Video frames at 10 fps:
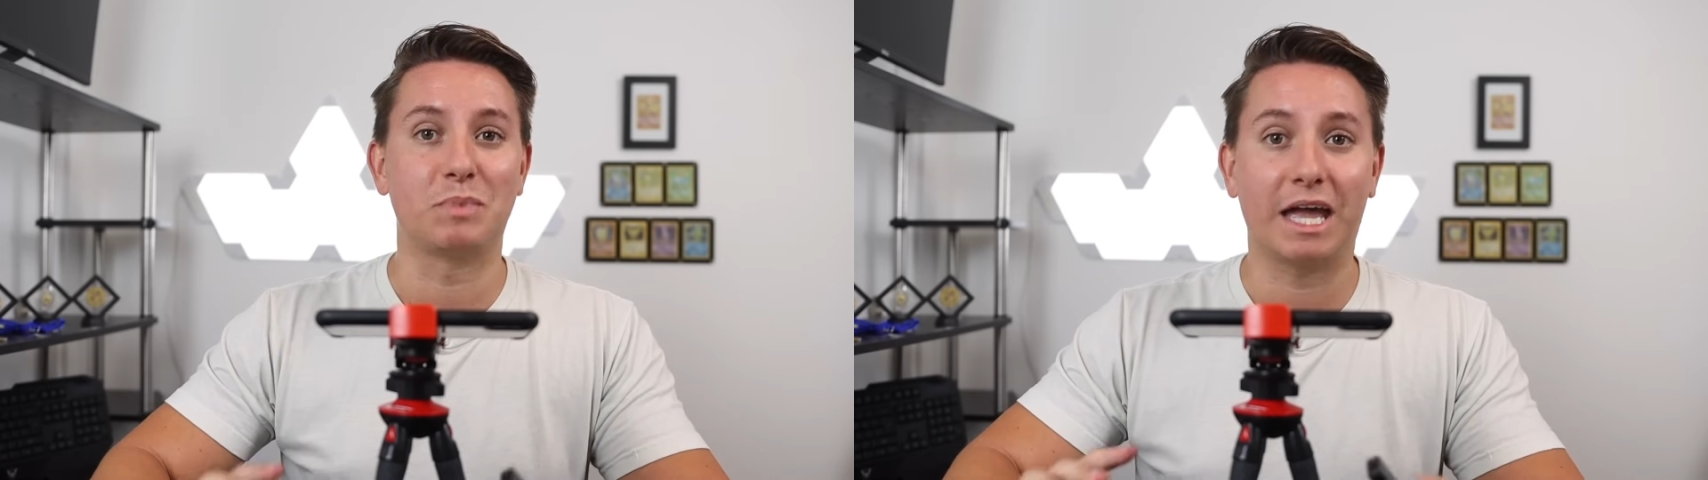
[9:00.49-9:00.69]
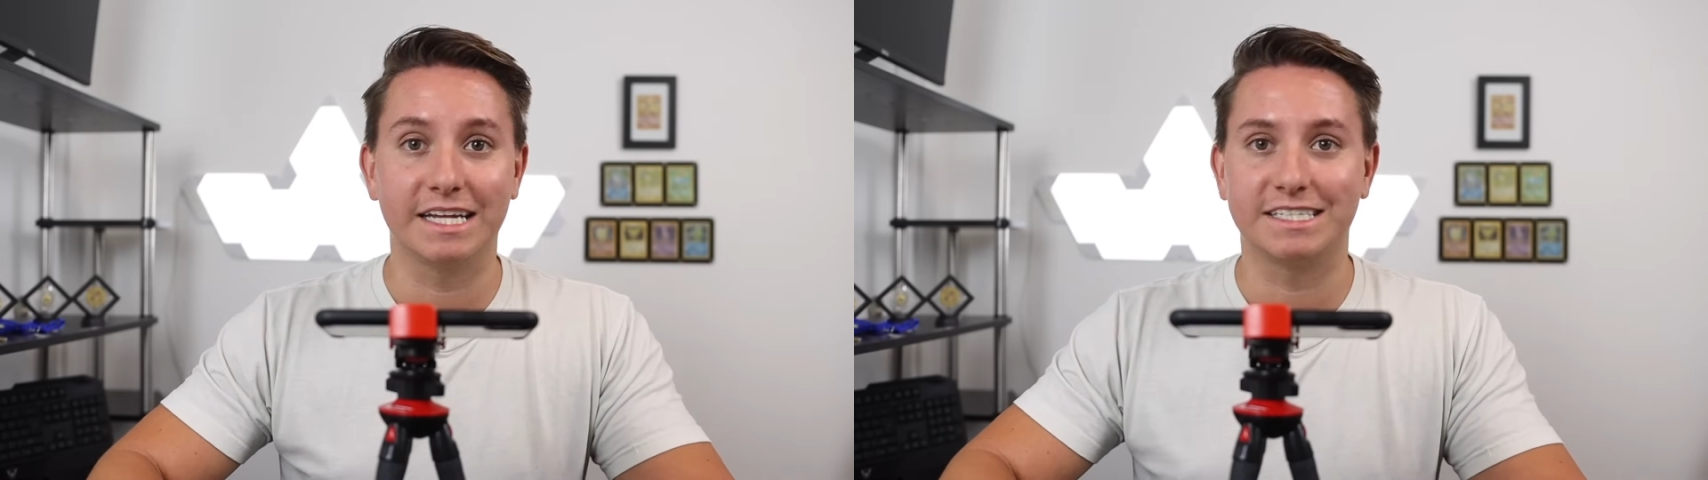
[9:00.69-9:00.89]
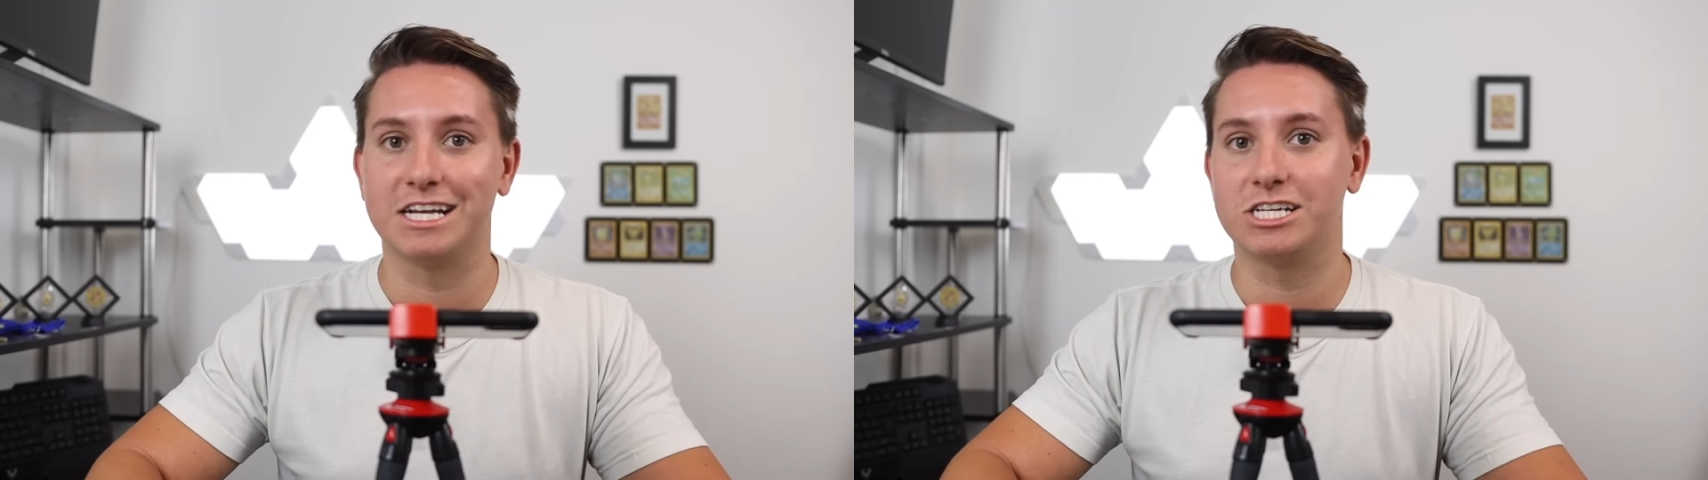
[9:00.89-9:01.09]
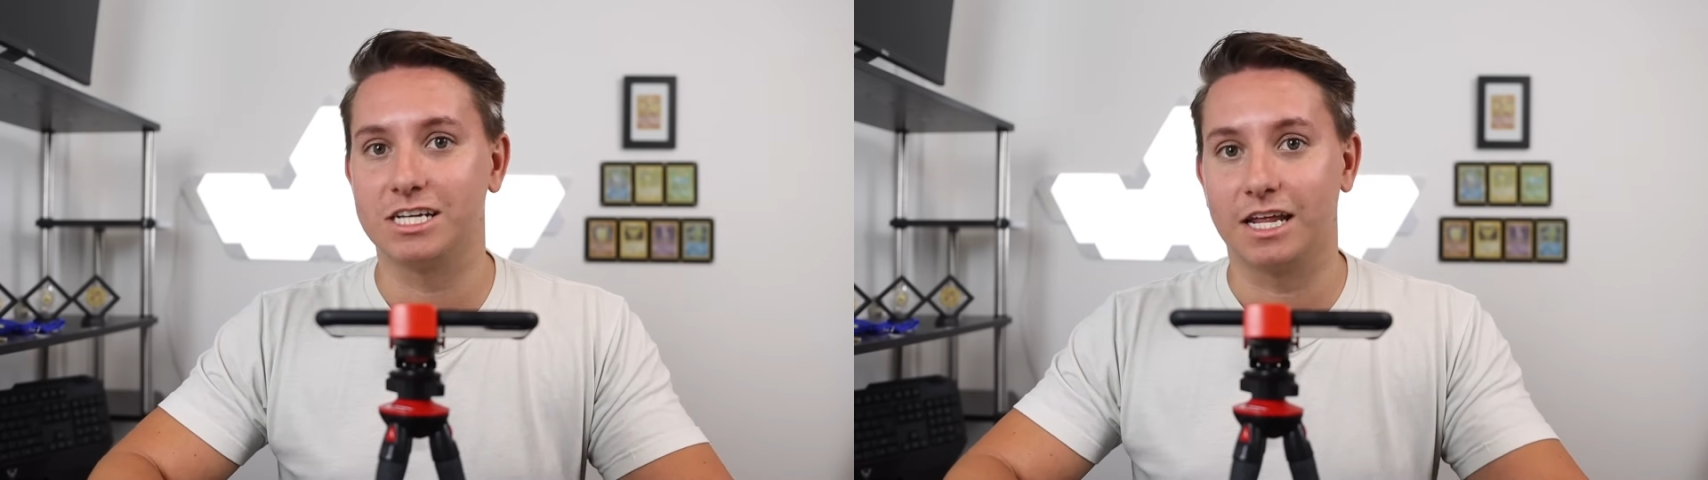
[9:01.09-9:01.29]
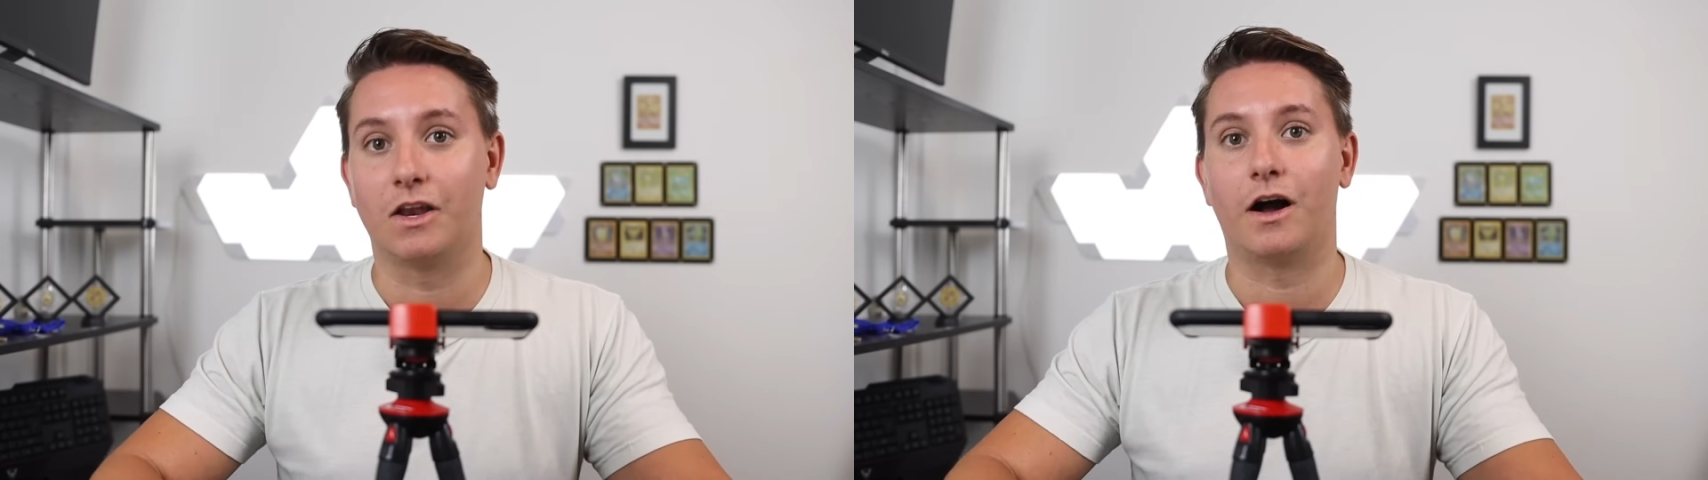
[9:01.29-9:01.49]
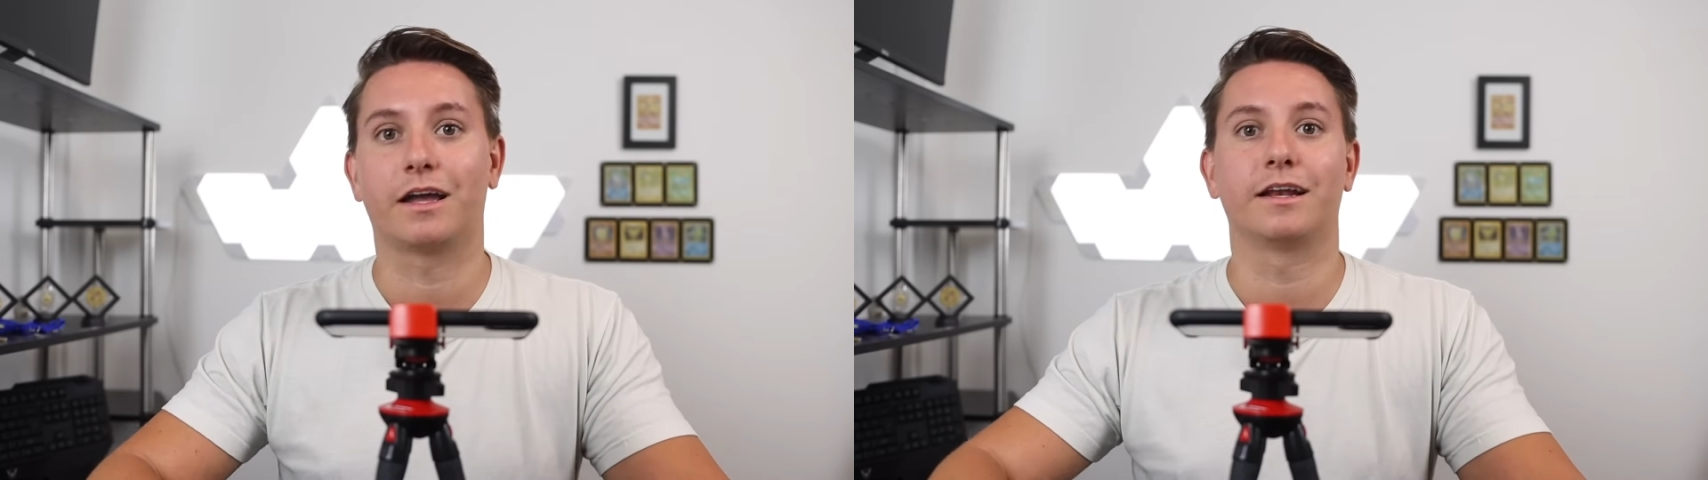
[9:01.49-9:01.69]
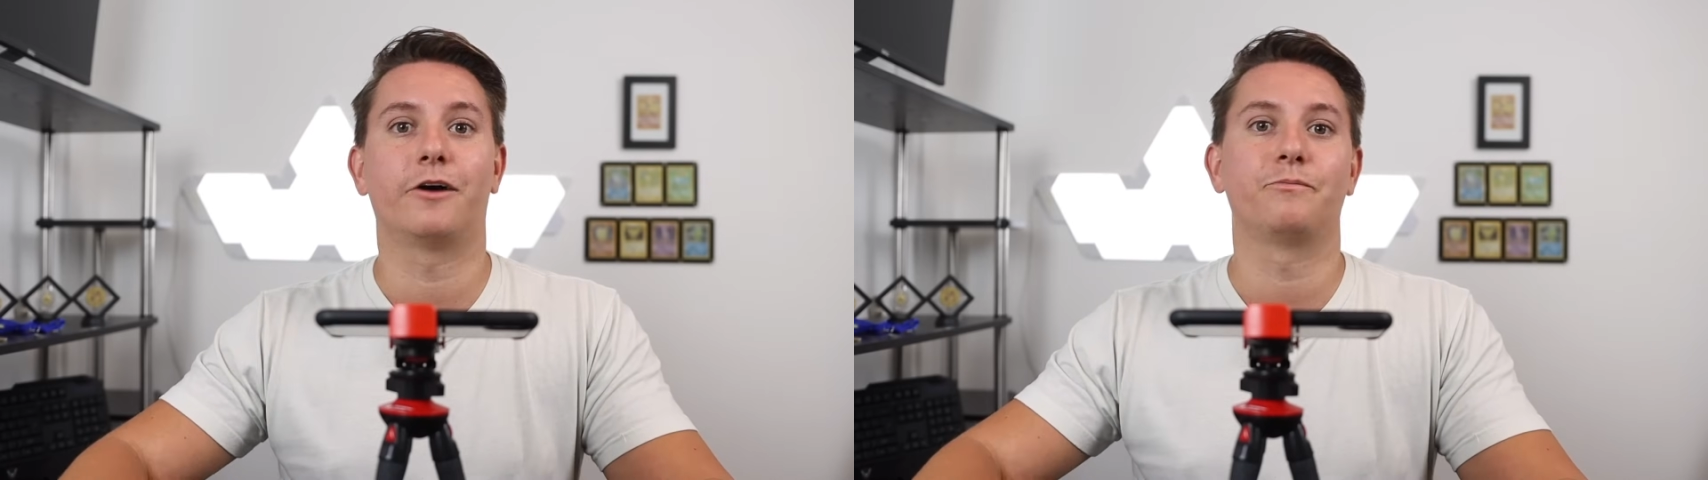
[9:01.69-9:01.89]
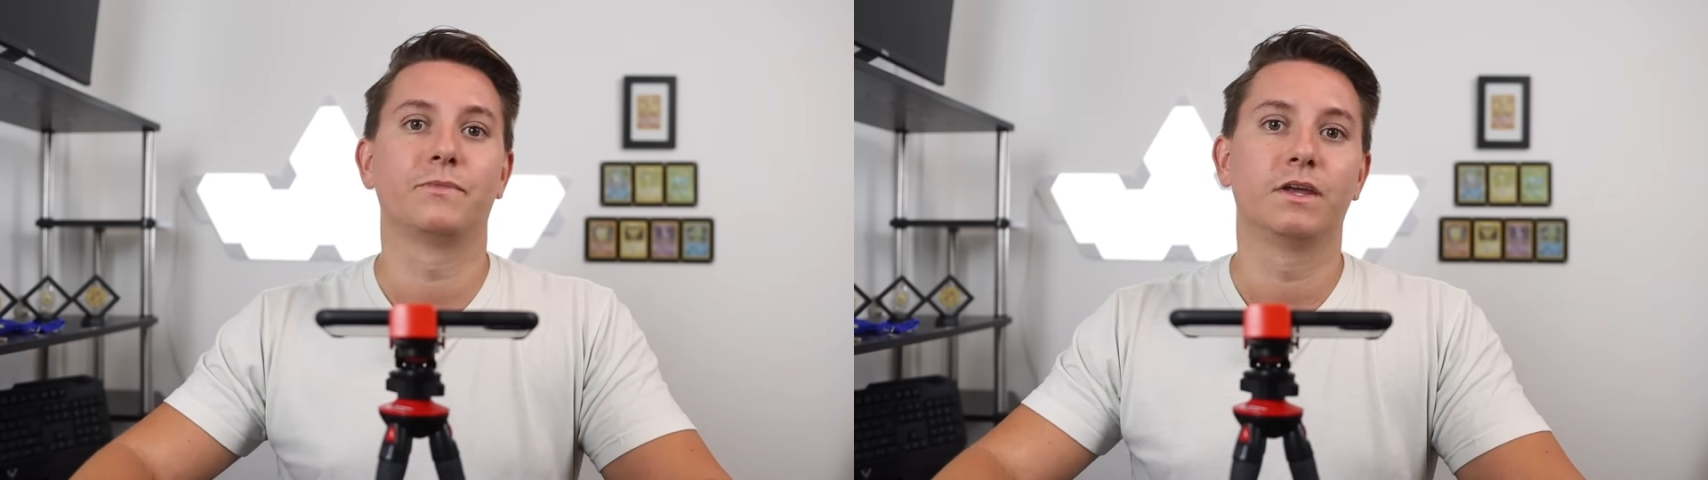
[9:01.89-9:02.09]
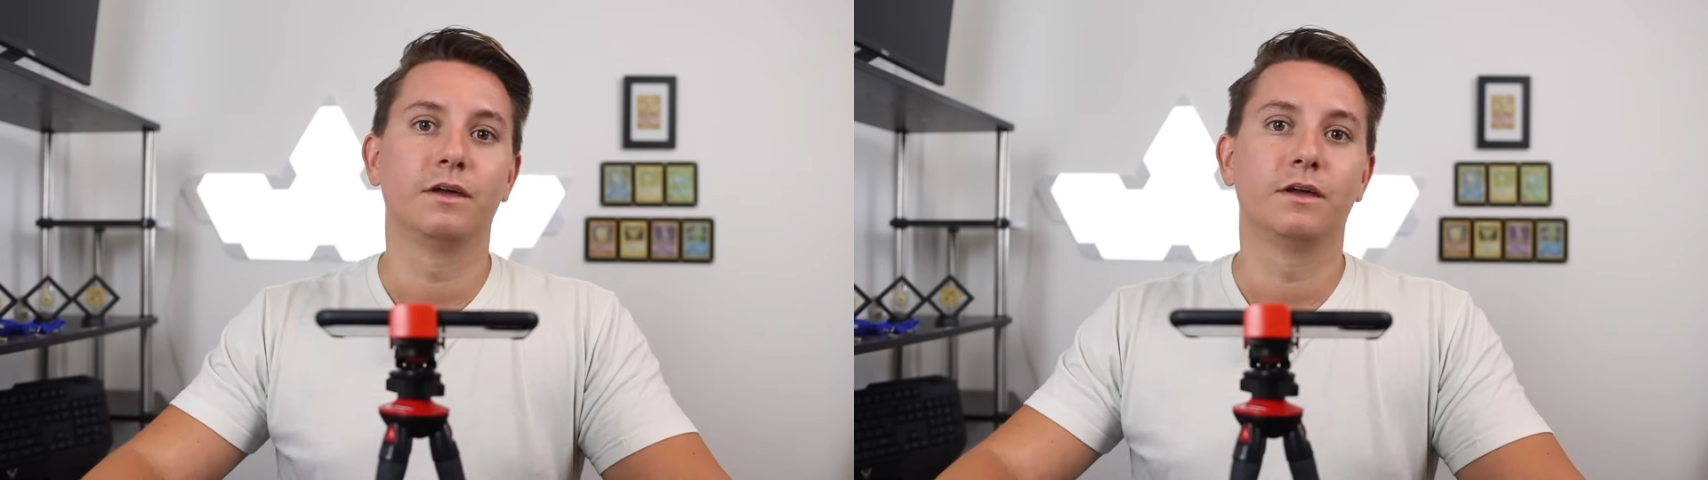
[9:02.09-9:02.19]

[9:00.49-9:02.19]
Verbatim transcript: pay attention and knock it out.